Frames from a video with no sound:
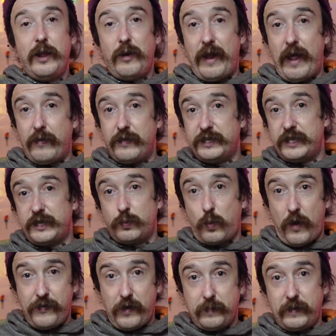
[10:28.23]
Now, there's this
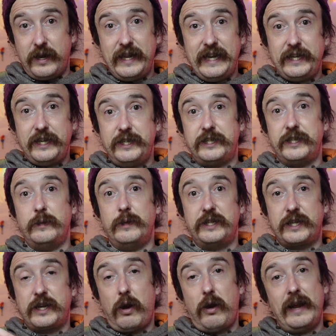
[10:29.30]
one that I'm going to link you to is
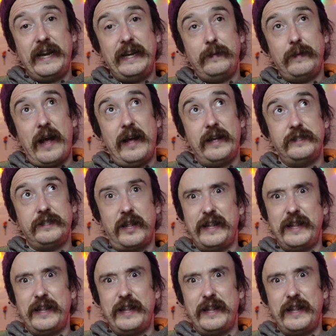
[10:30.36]
a guy who has,